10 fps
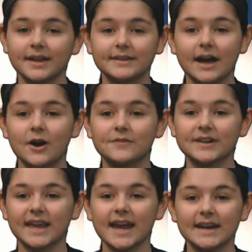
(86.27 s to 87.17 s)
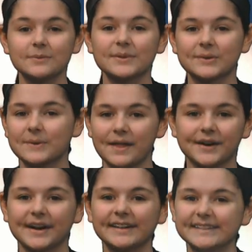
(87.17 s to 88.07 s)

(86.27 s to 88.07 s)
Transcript: Now over to Katie with the weather.